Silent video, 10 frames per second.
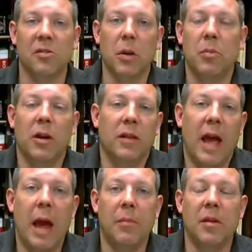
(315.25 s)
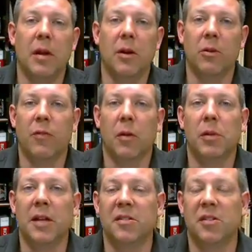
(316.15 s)
or we put it in the abdomen or different
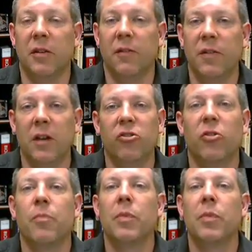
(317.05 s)
places on the fish.